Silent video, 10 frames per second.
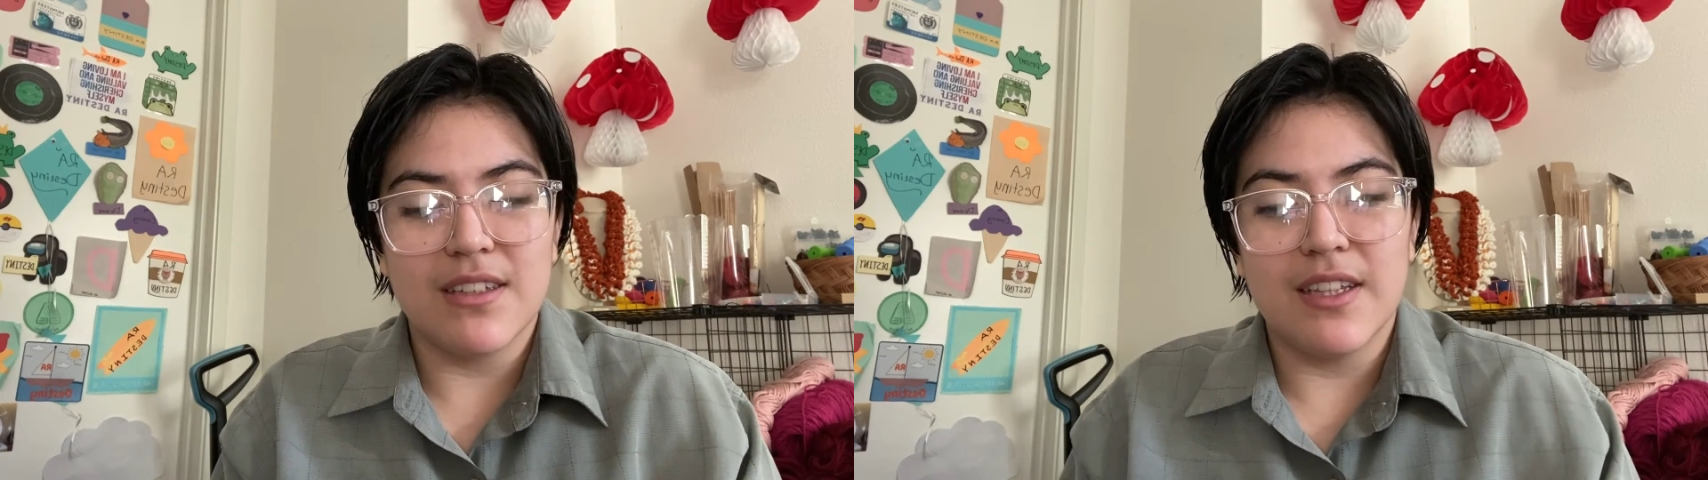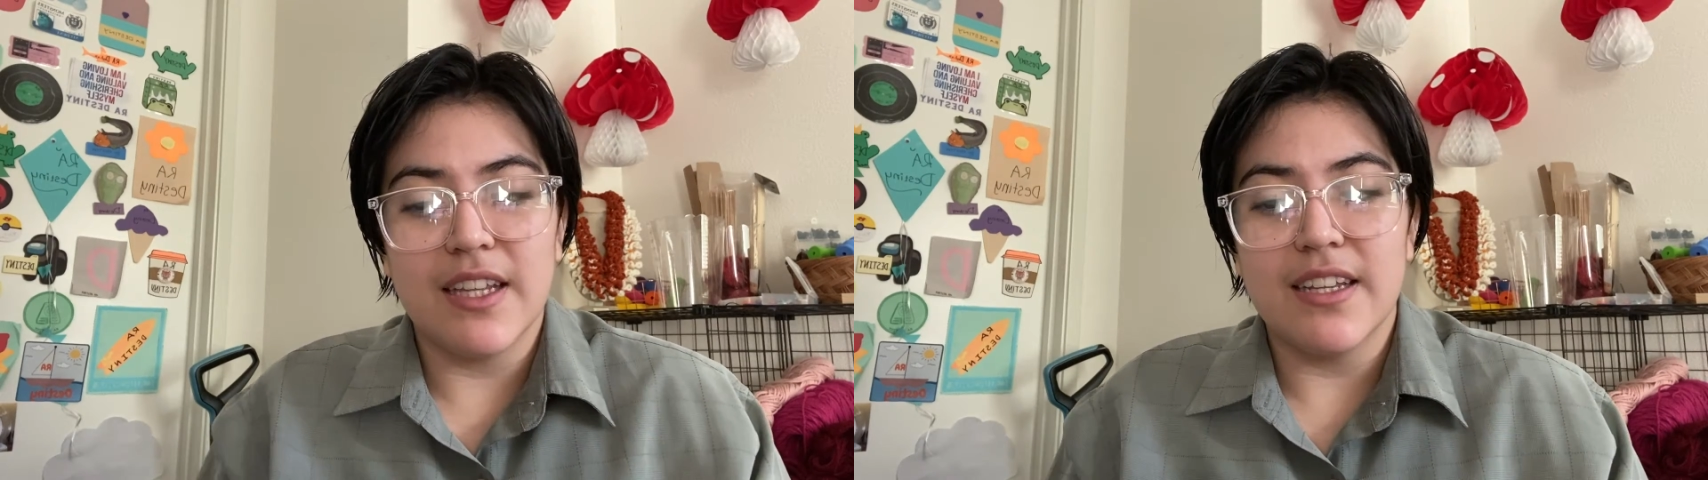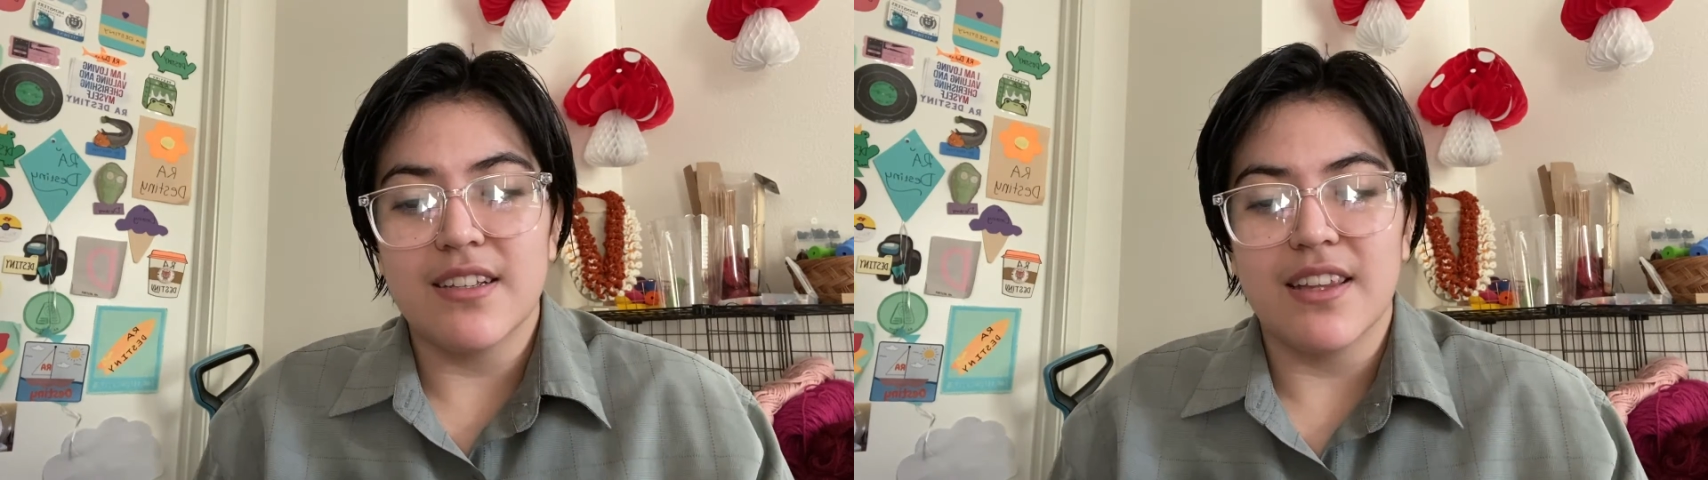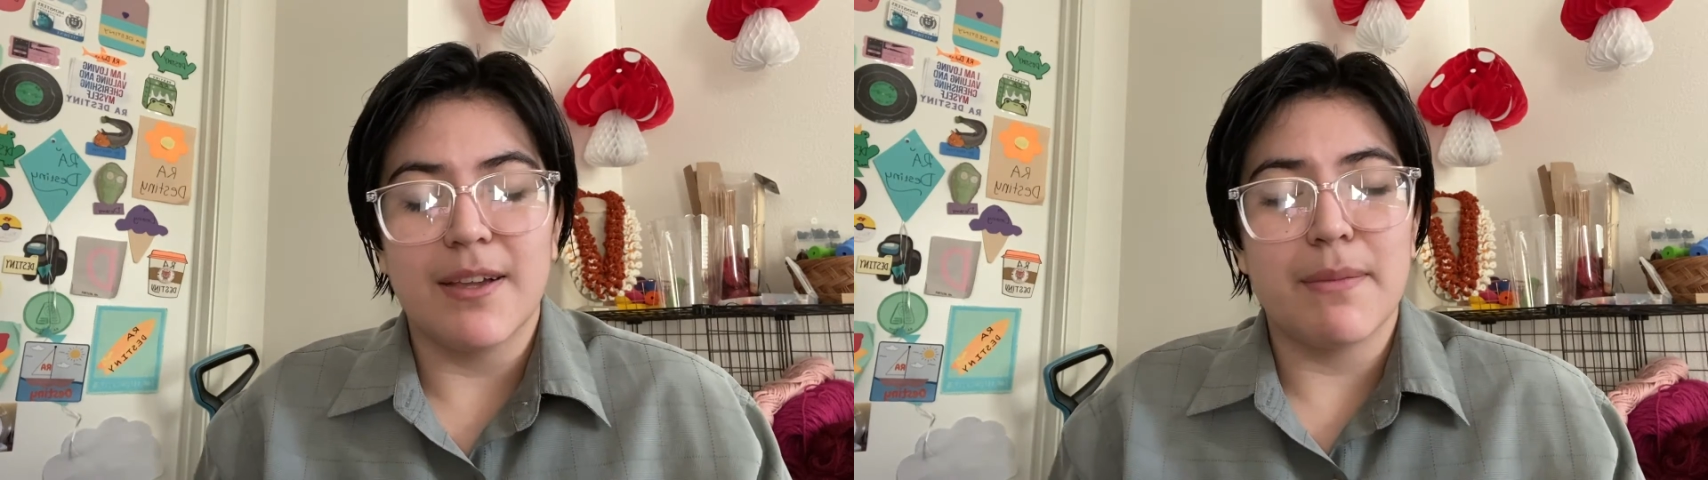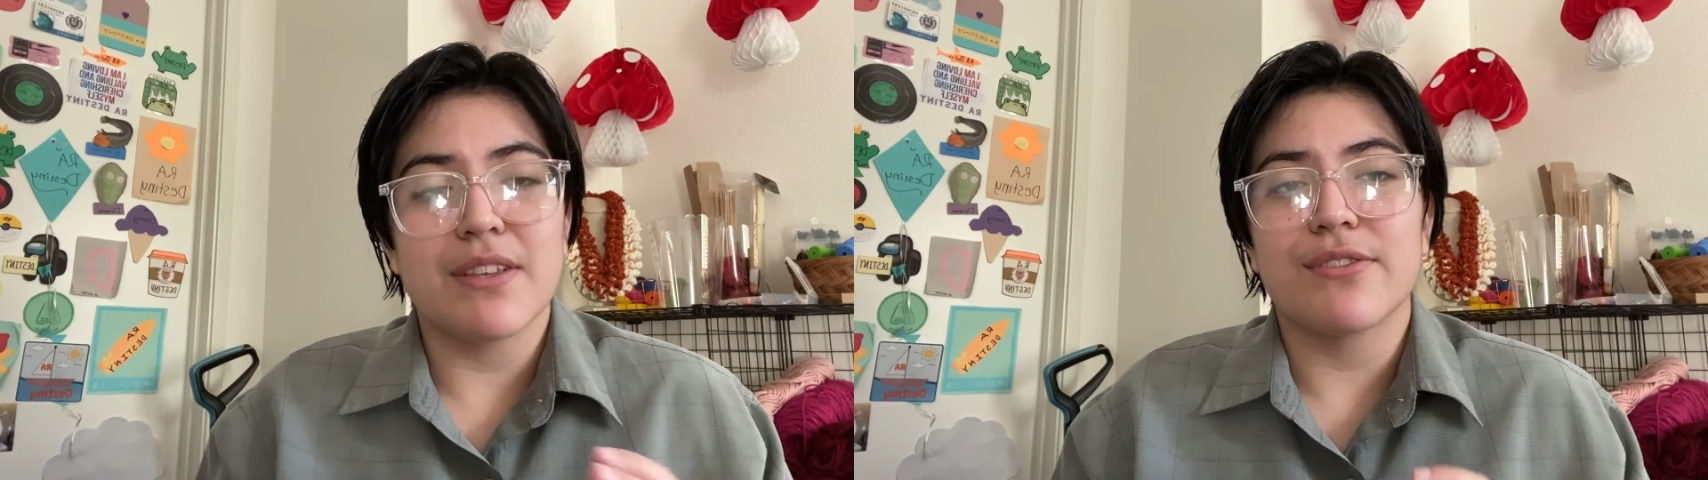need to
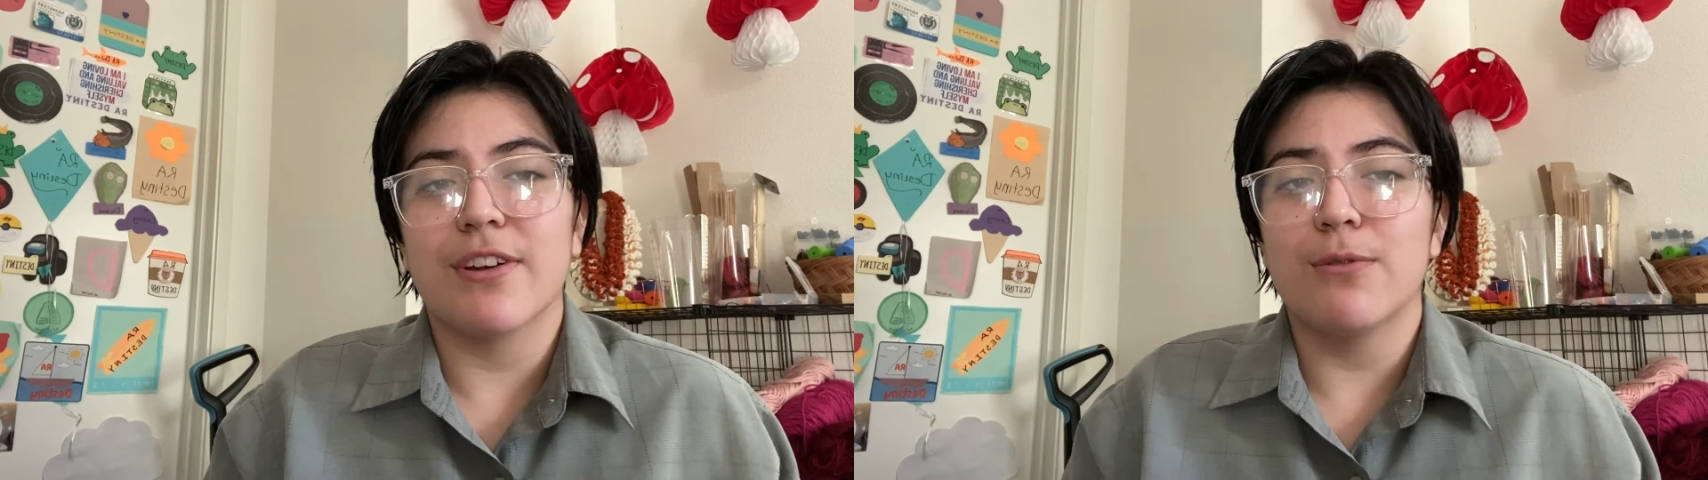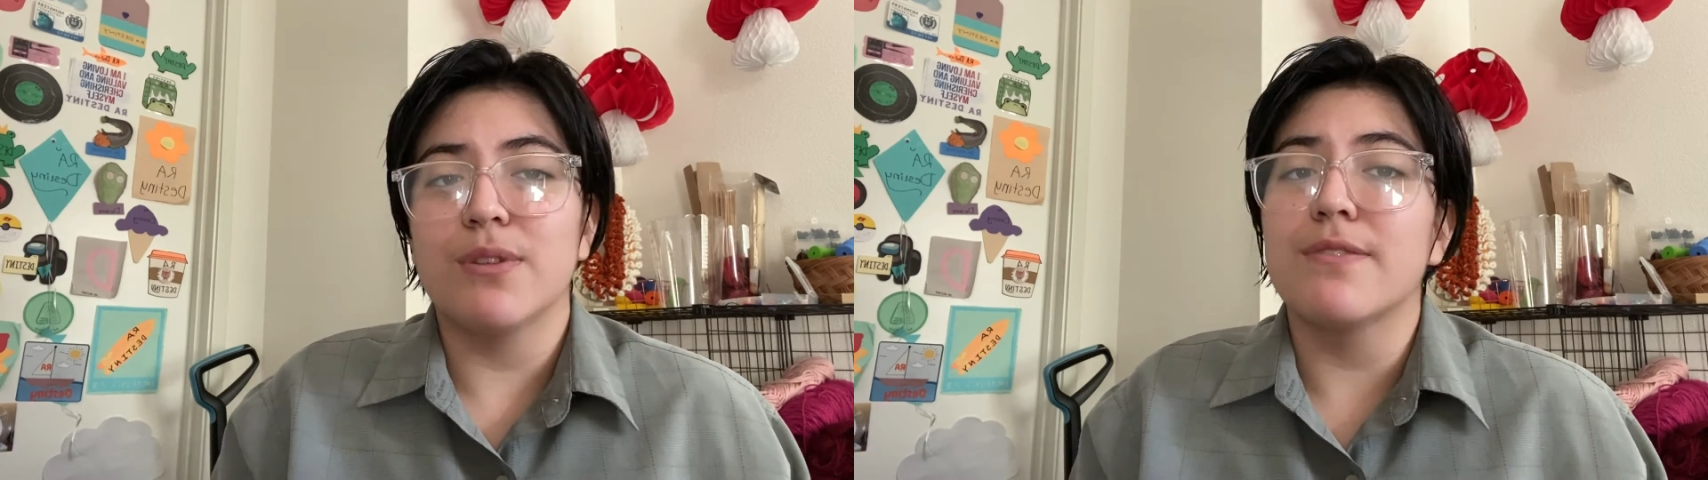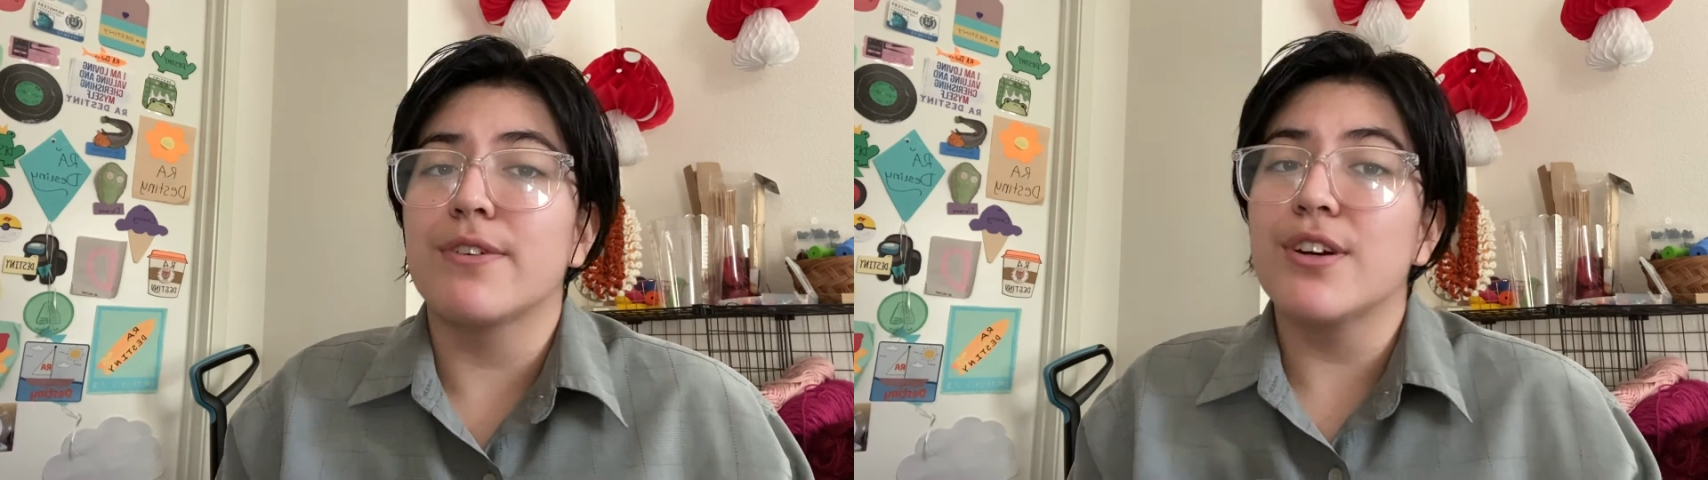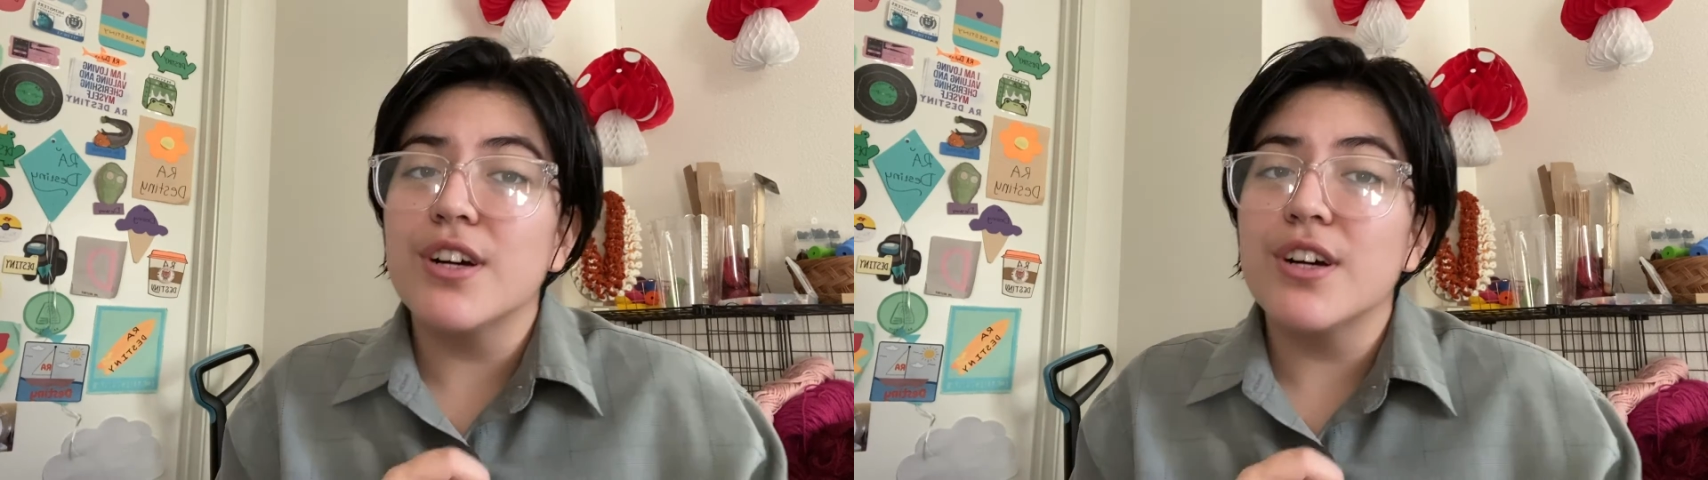like mess around with different